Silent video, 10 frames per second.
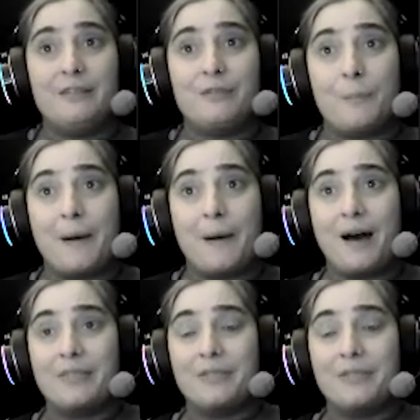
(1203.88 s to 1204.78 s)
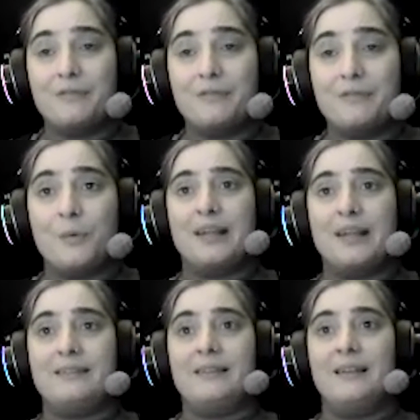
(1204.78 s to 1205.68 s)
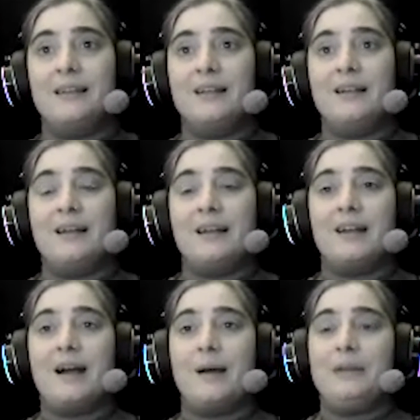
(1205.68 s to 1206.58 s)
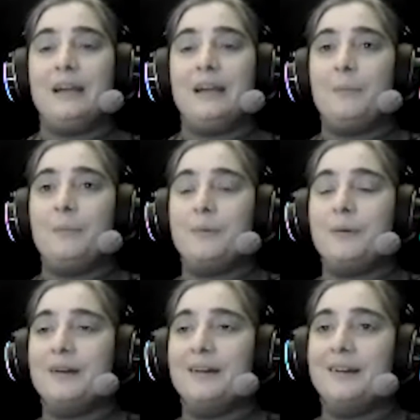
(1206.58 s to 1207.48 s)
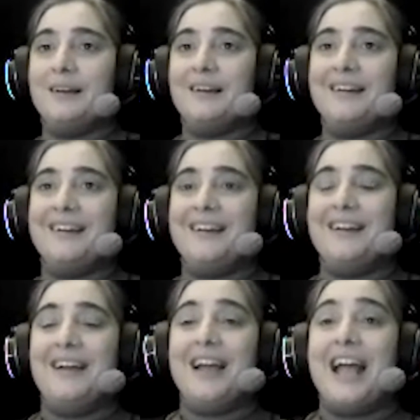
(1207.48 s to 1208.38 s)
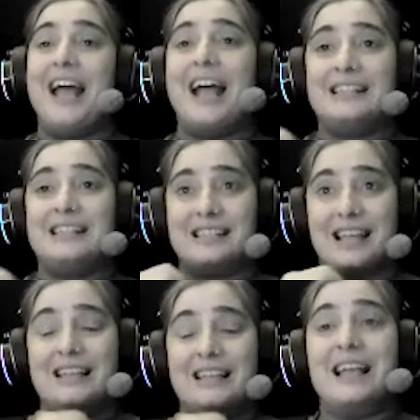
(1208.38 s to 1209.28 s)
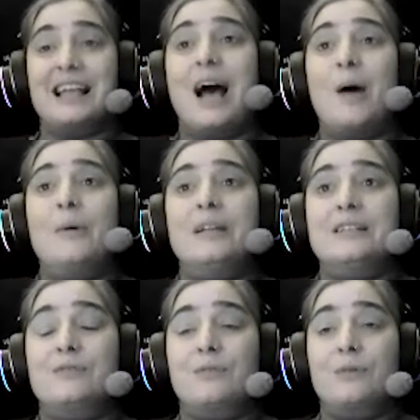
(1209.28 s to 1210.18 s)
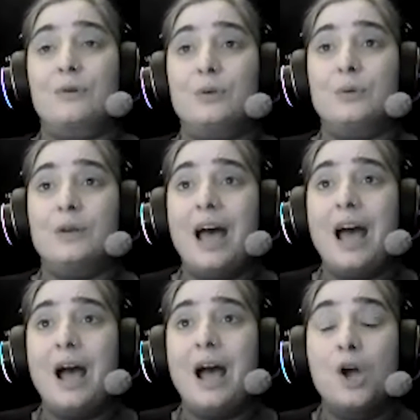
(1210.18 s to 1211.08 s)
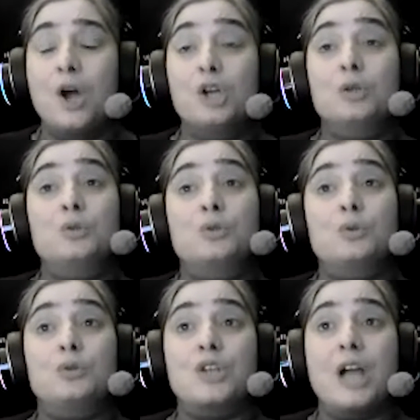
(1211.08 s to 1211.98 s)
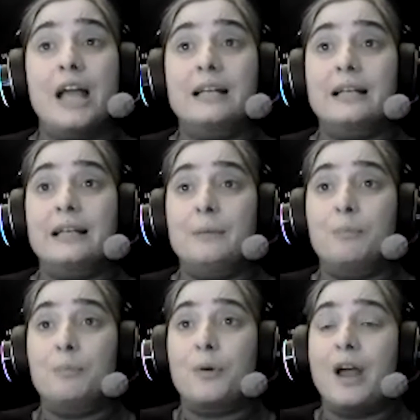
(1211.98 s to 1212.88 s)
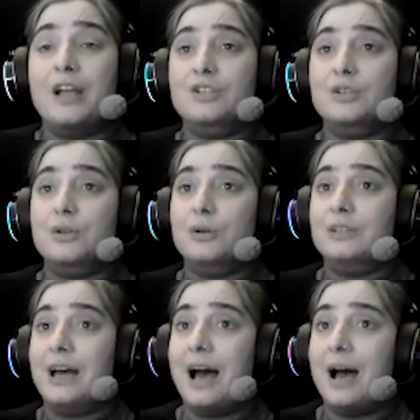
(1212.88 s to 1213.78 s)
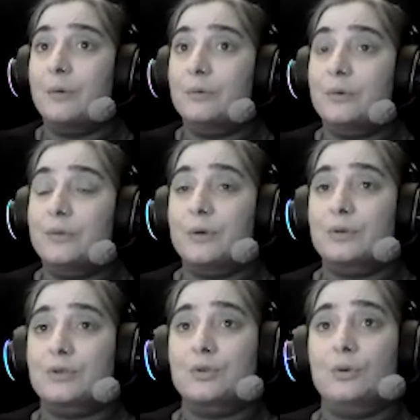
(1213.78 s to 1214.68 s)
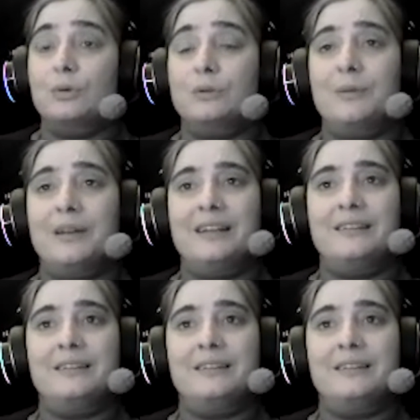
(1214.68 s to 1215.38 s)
the path of the weight coming up, and sense how it is for you now to gently pressure down with your shoulder blade.